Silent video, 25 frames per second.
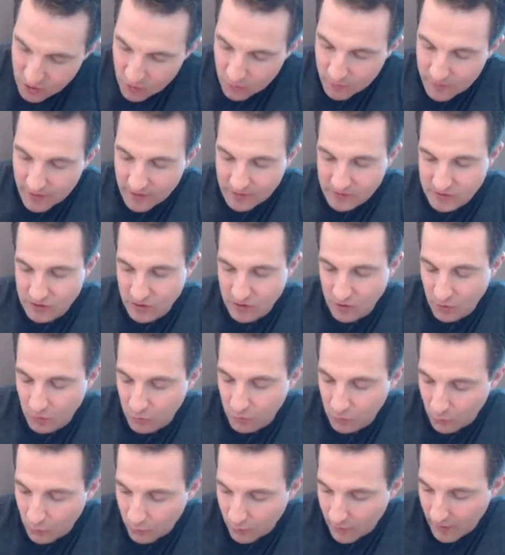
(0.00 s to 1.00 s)
known as the
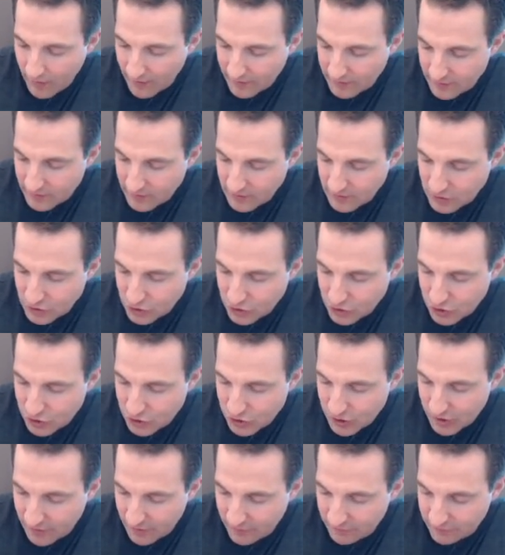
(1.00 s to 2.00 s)
chloride
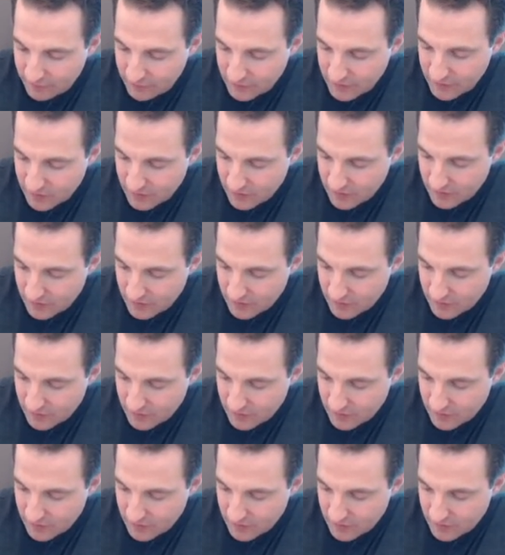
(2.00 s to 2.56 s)
shift.